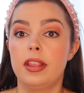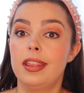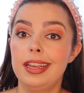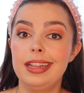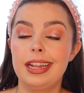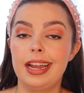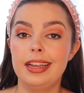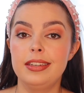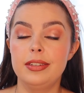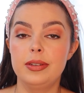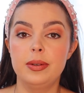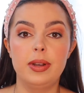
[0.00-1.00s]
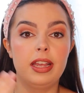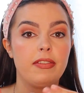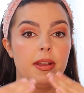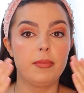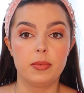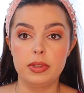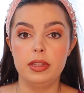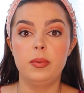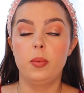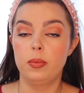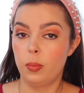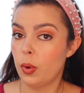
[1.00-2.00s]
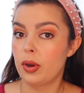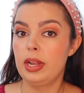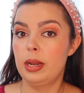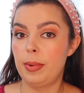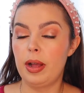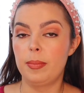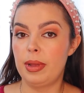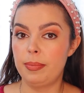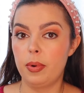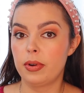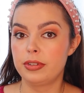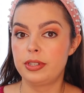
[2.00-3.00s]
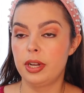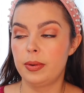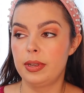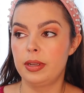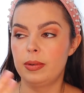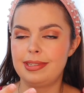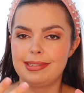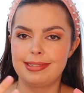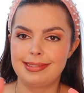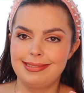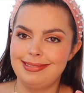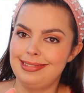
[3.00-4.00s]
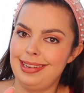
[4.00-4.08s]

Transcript: thing that I do if I'm really worried about my pores showing, which is